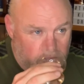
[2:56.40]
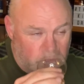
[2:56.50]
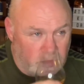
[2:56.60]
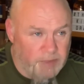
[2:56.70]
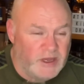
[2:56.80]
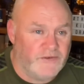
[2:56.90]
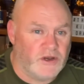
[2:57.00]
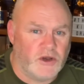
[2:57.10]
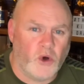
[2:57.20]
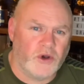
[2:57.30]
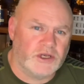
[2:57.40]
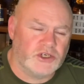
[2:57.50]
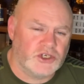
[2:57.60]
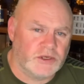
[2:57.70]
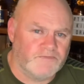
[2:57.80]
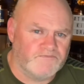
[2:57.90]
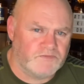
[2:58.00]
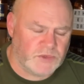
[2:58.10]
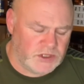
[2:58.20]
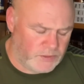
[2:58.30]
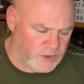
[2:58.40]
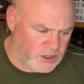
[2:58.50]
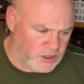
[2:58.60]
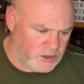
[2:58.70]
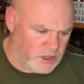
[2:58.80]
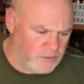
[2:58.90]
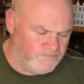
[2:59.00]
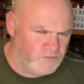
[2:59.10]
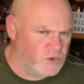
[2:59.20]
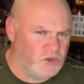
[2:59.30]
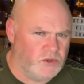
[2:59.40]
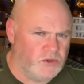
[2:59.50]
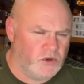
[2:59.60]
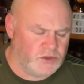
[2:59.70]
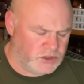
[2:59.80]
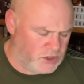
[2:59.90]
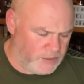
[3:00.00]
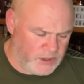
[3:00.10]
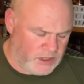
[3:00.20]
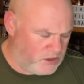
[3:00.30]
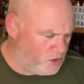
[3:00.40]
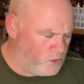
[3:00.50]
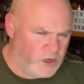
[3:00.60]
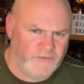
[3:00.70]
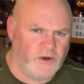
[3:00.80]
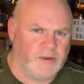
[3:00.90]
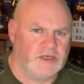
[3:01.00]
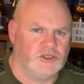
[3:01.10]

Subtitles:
maybe even an orange, something in there. Not one of your big